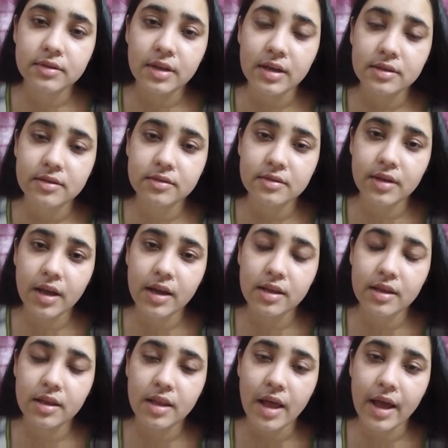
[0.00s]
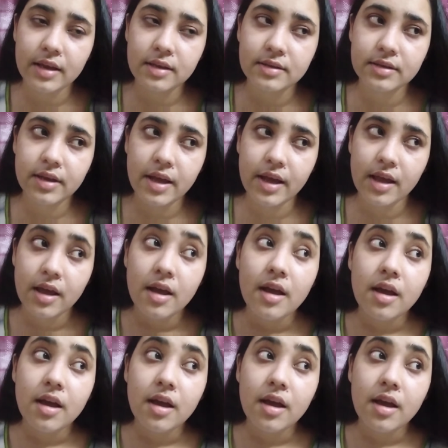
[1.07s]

That is to say, like say,